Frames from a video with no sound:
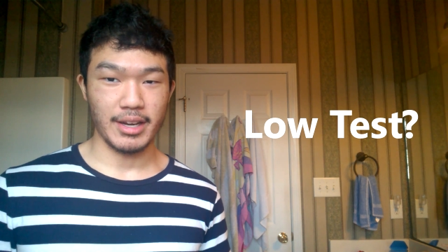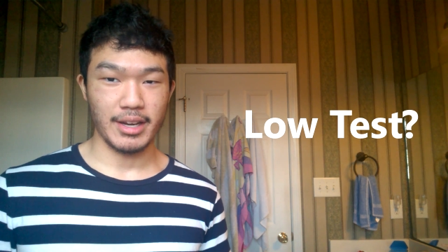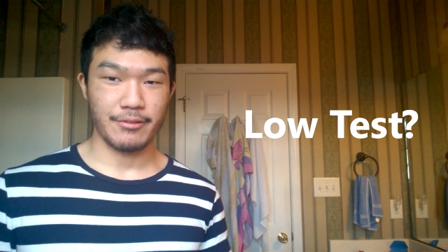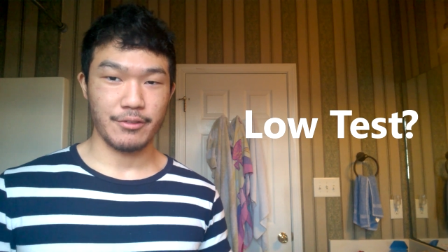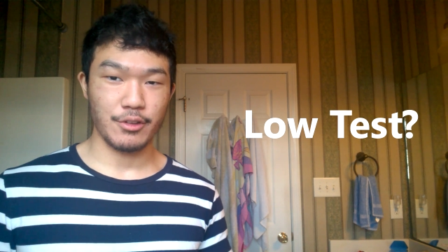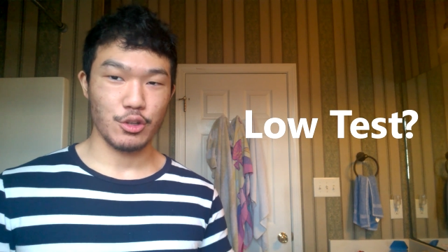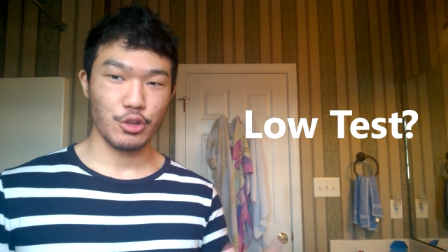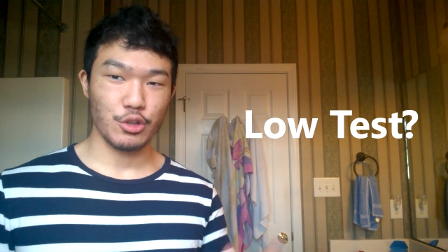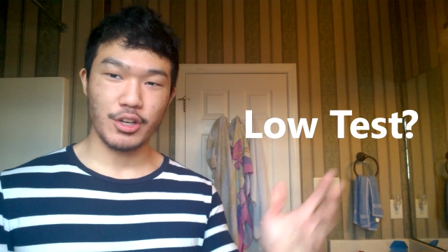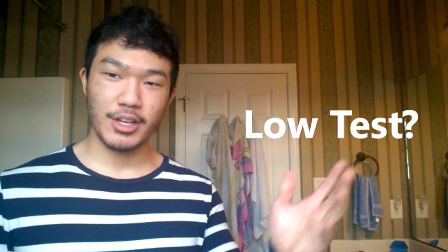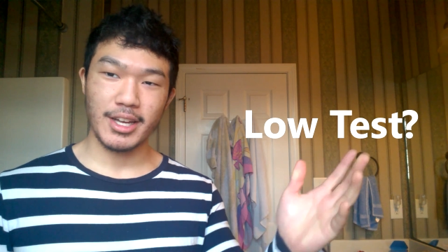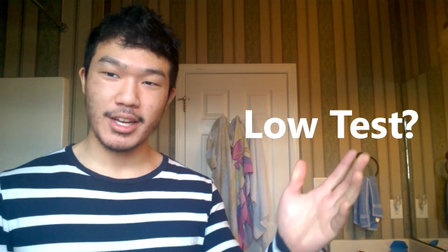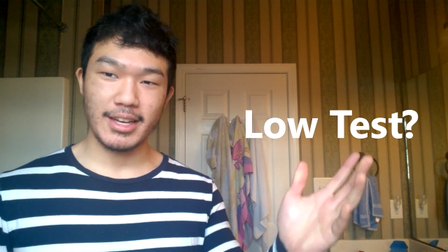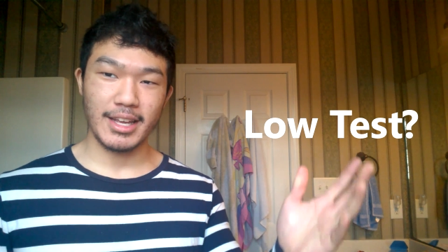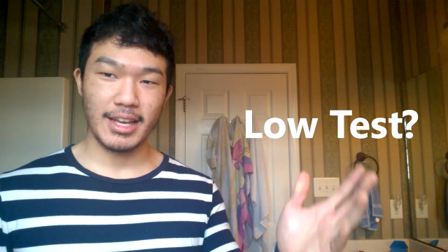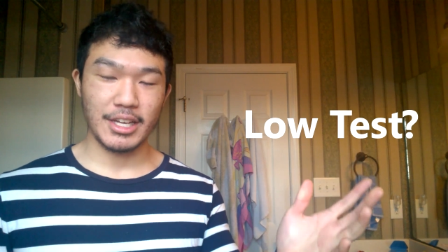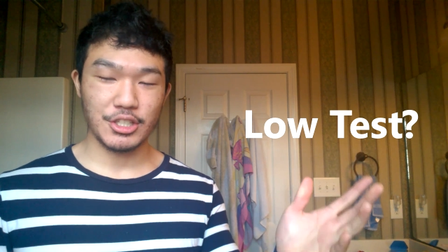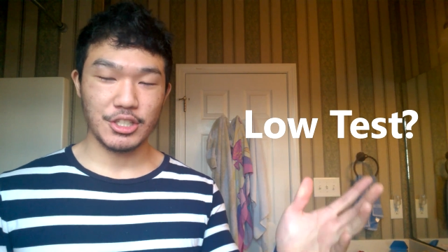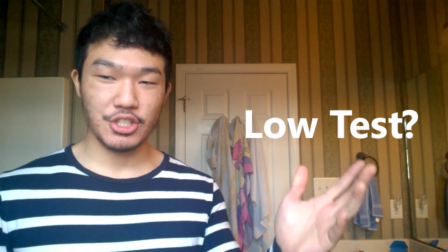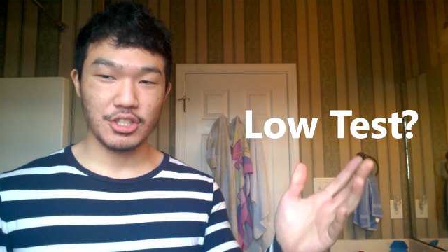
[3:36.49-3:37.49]
If you look at
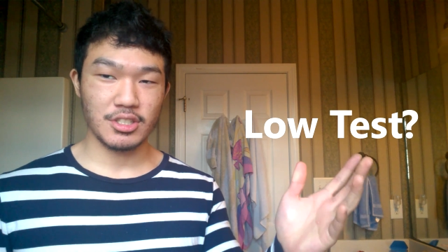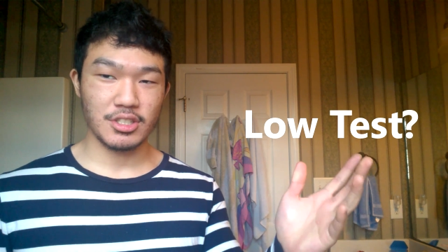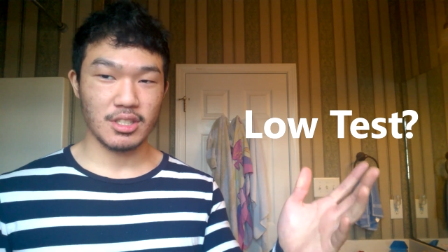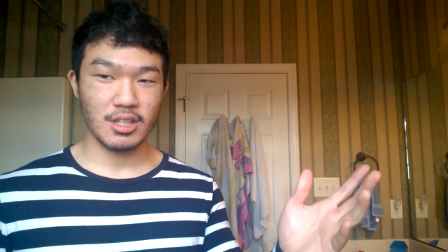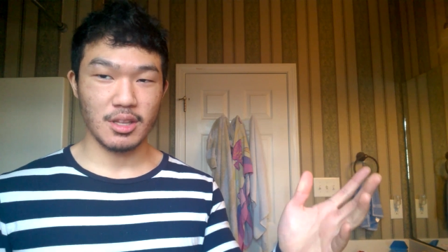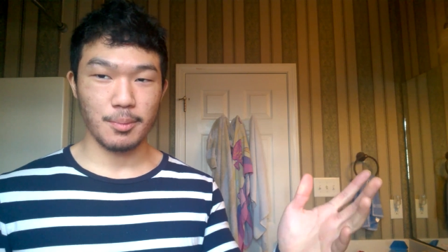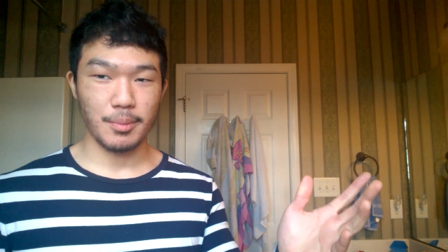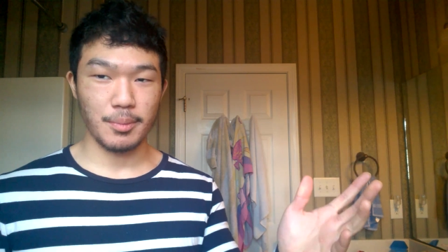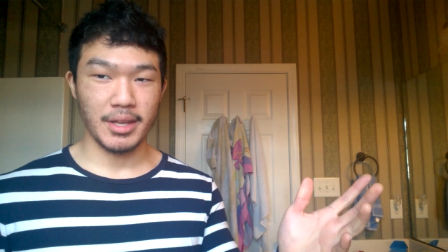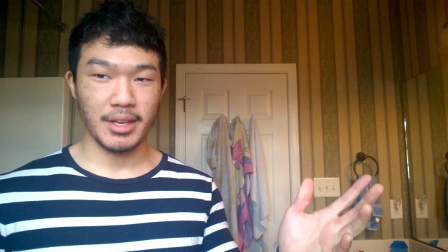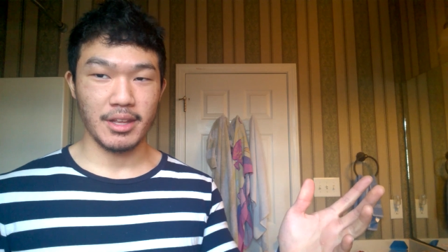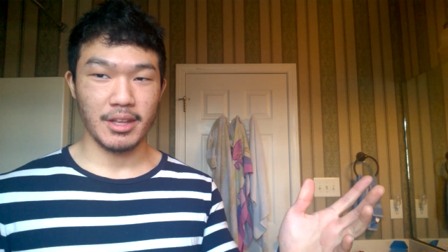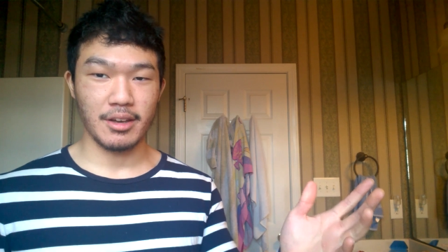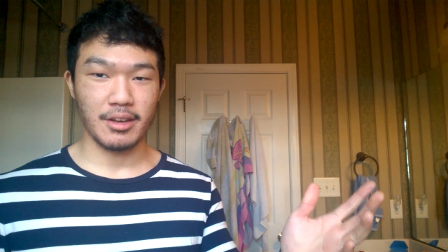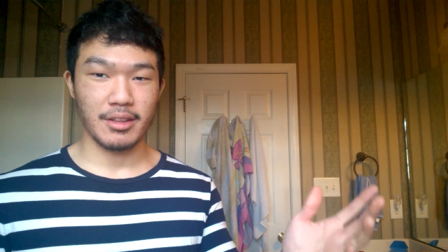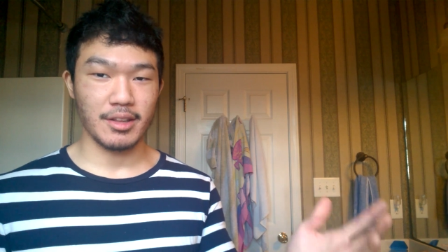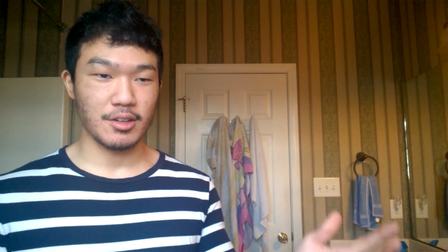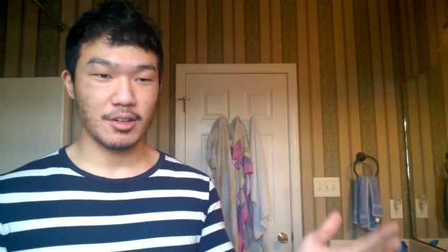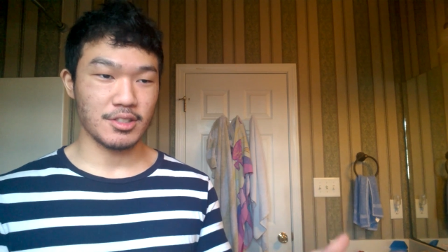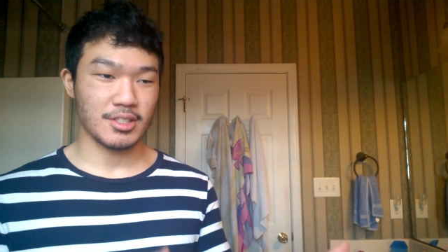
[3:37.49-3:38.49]
Asians in the media,
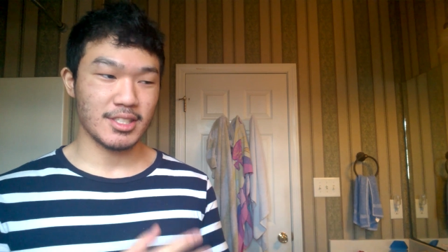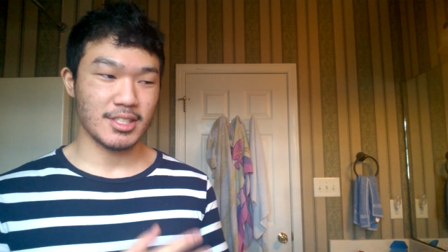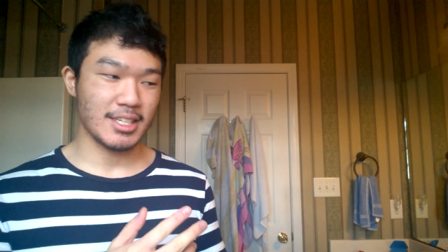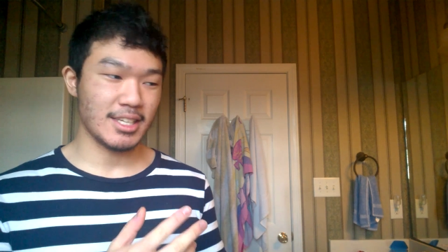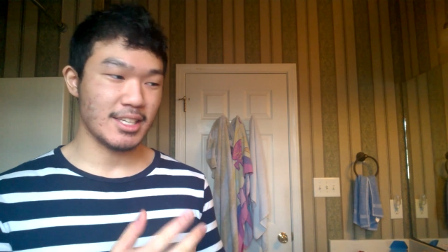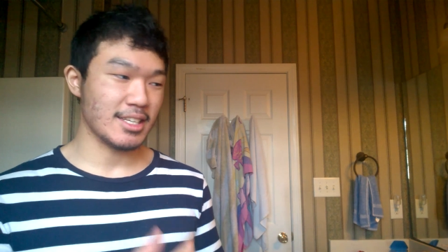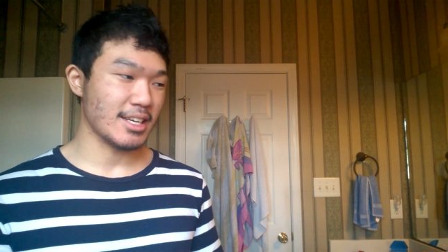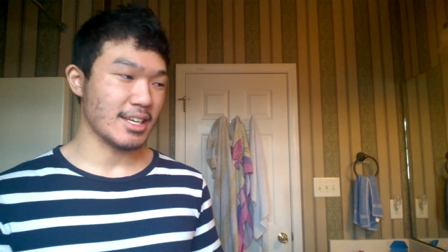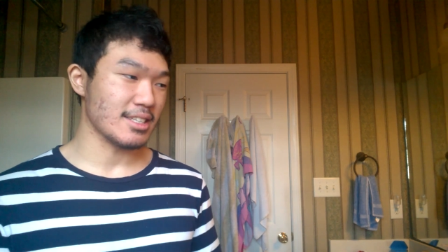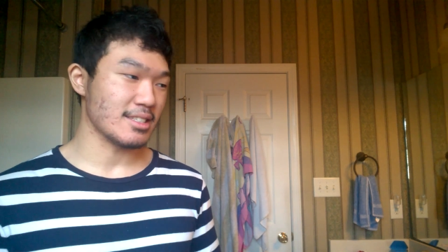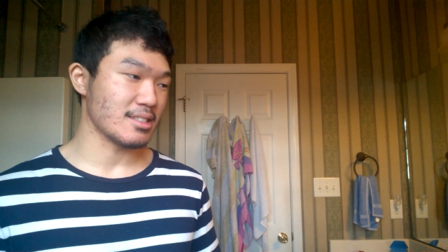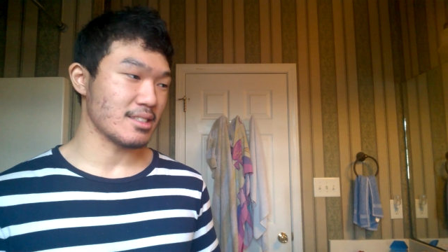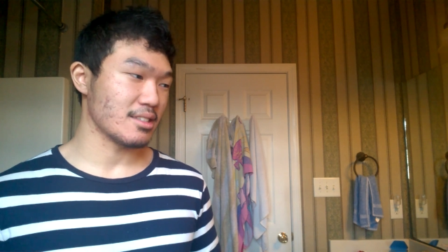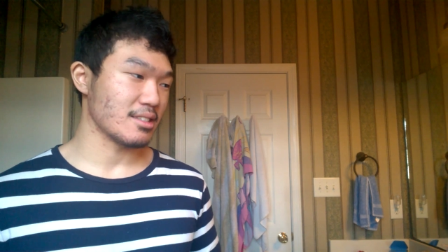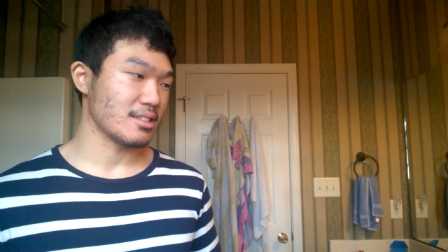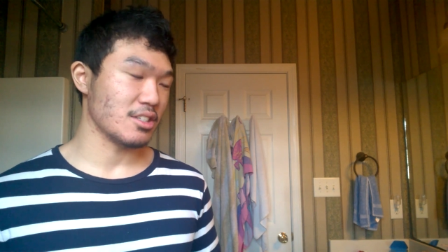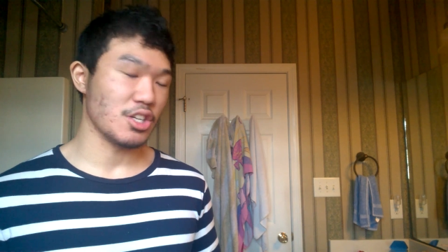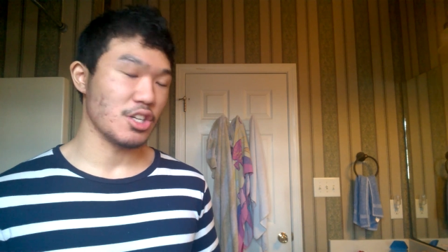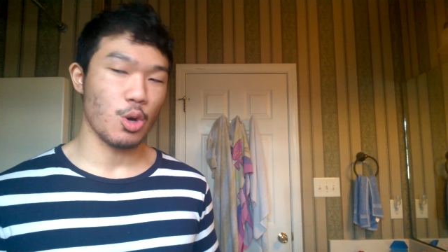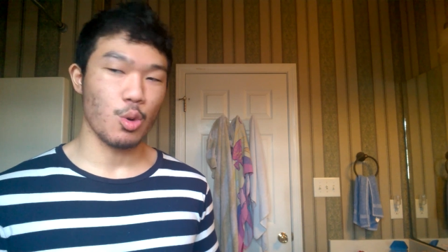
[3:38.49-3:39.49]
they're seen as,
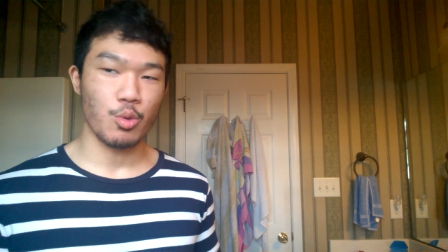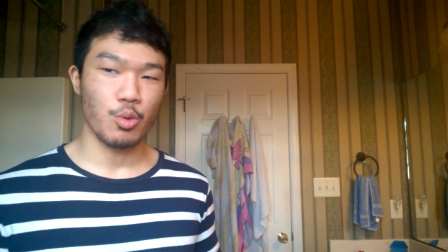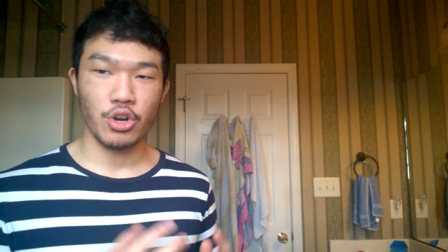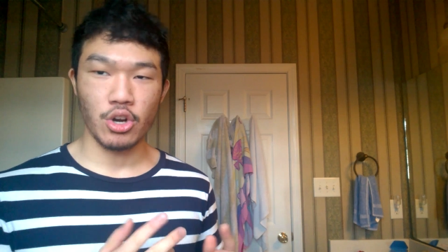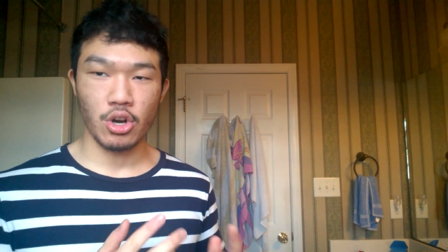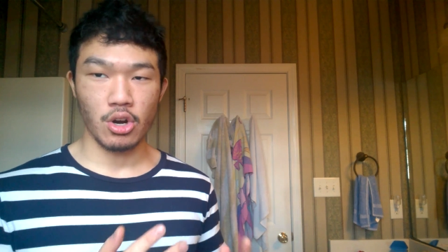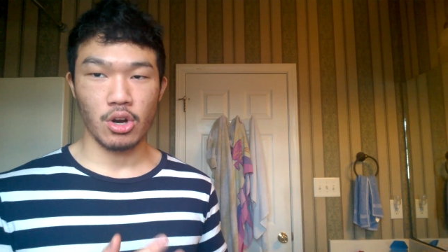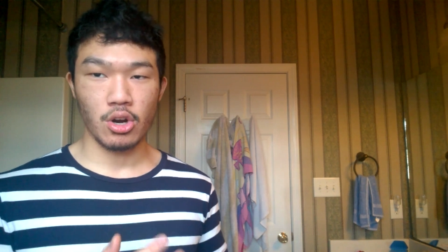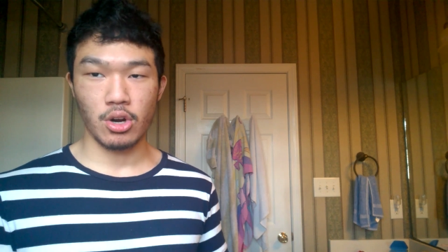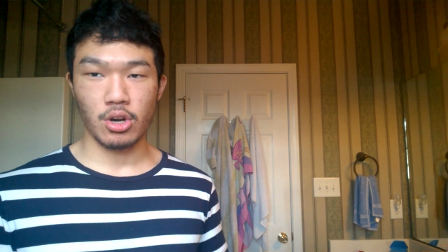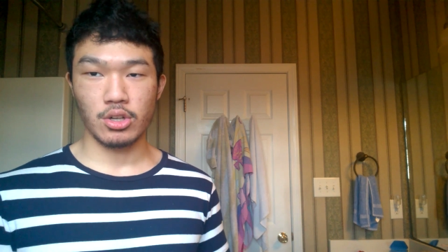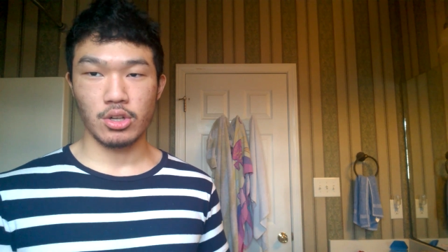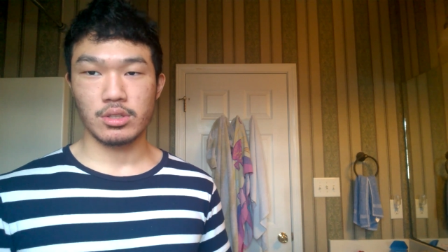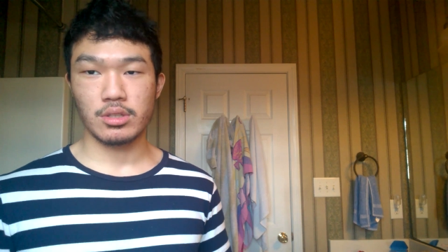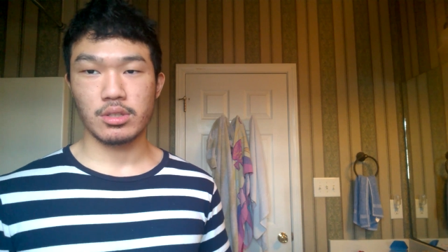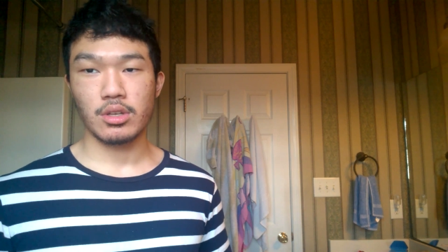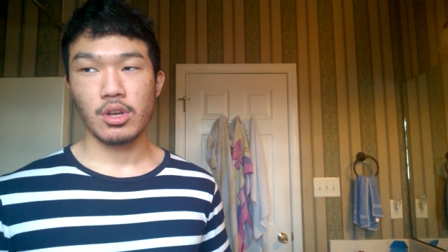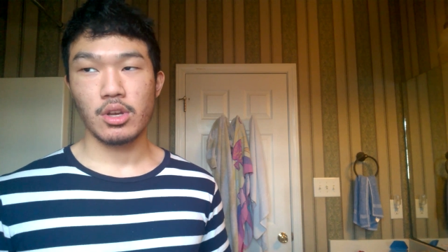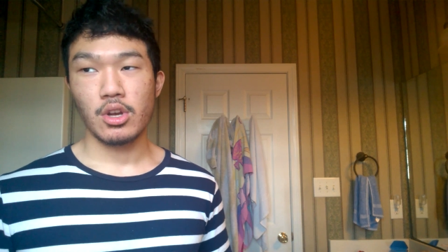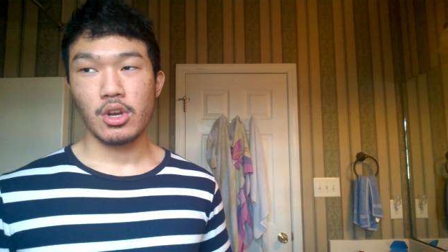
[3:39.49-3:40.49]
you know,
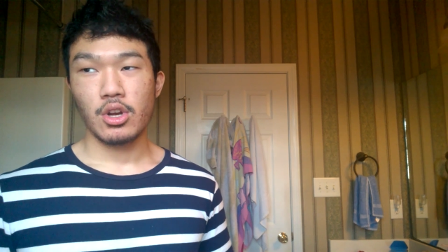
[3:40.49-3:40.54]
nerds